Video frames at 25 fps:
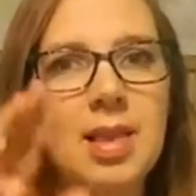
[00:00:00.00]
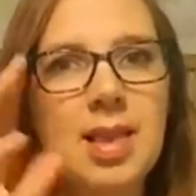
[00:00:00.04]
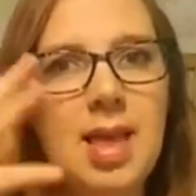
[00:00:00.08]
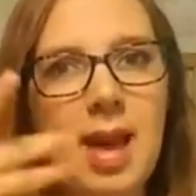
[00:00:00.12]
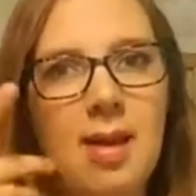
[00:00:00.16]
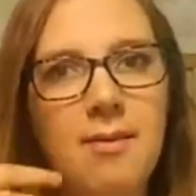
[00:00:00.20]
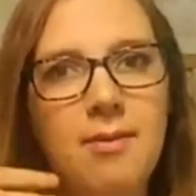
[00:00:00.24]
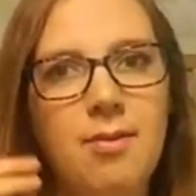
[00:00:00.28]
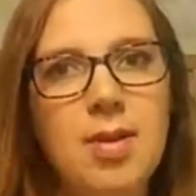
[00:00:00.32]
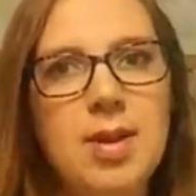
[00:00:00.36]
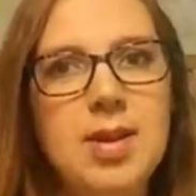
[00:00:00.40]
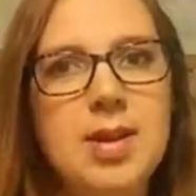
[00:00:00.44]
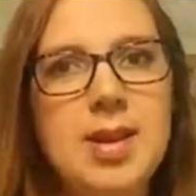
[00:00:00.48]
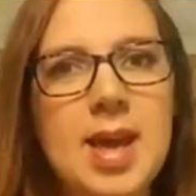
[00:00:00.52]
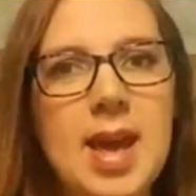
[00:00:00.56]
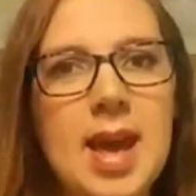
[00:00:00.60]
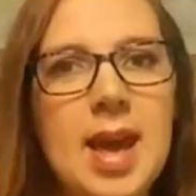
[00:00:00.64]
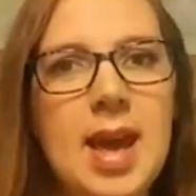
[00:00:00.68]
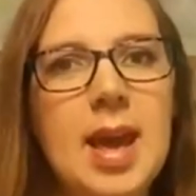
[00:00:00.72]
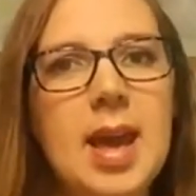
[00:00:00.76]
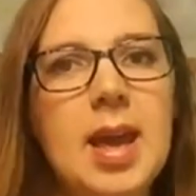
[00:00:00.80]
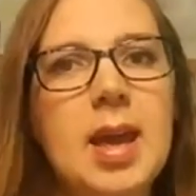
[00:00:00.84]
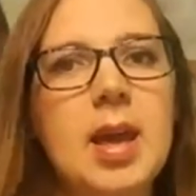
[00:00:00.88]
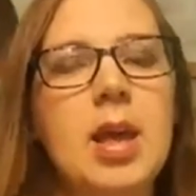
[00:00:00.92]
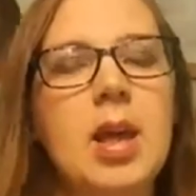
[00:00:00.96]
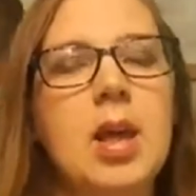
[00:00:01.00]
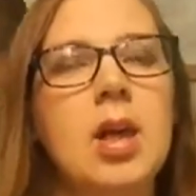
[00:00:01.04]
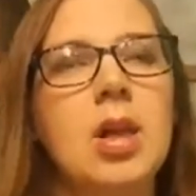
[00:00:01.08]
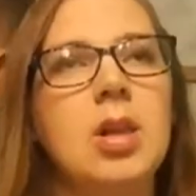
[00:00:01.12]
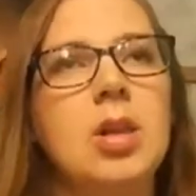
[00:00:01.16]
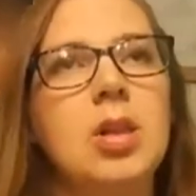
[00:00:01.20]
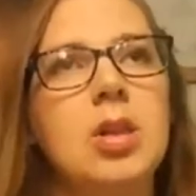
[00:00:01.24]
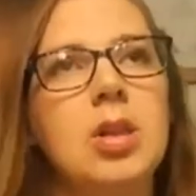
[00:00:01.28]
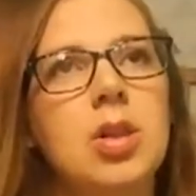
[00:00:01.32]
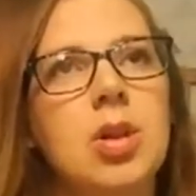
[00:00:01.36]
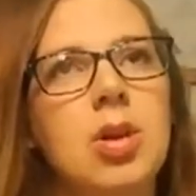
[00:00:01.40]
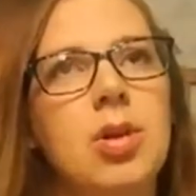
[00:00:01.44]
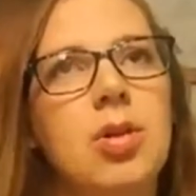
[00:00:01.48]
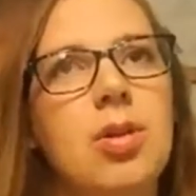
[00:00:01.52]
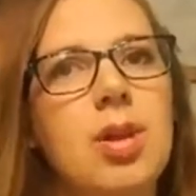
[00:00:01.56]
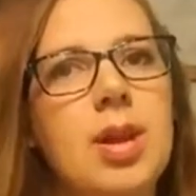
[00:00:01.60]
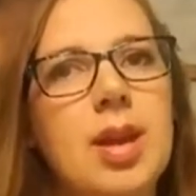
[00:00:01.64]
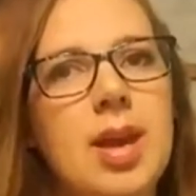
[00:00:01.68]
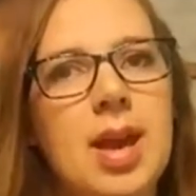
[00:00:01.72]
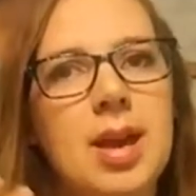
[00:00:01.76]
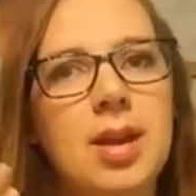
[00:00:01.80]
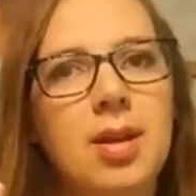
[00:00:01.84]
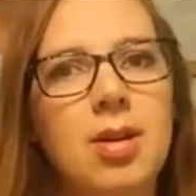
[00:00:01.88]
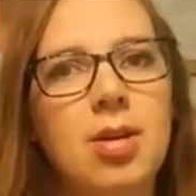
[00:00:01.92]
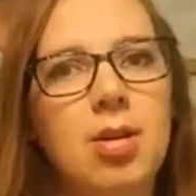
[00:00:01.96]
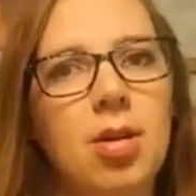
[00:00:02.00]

every day learning and